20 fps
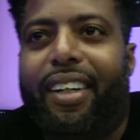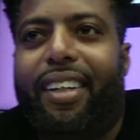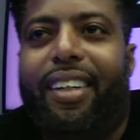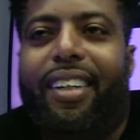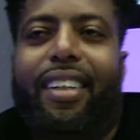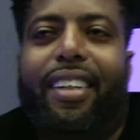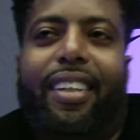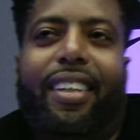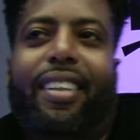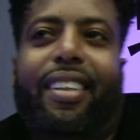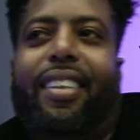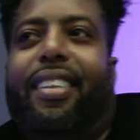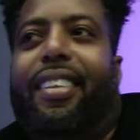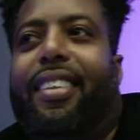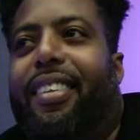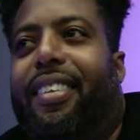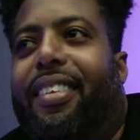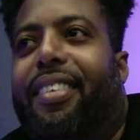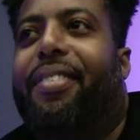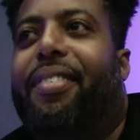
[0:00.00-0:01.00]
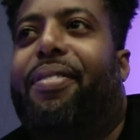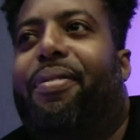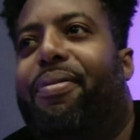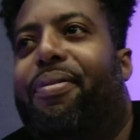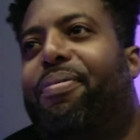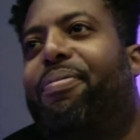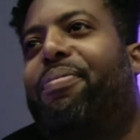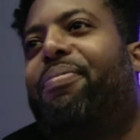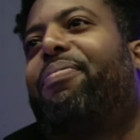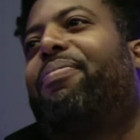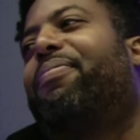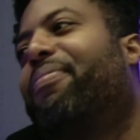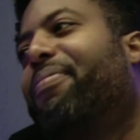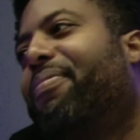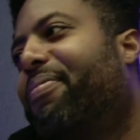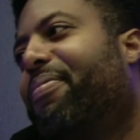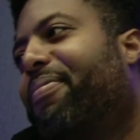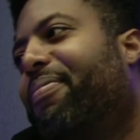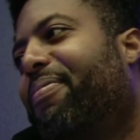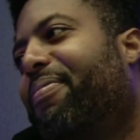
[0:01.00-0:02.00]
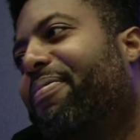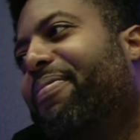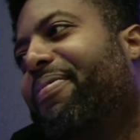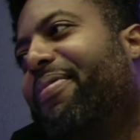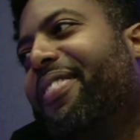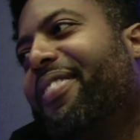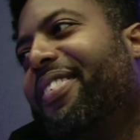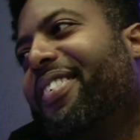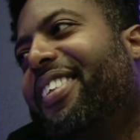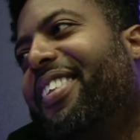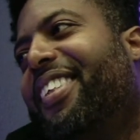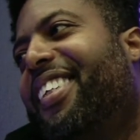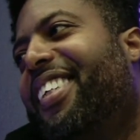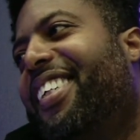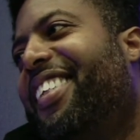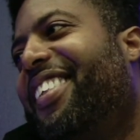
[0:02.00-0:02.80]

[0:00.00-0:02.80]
So yeah, oh well.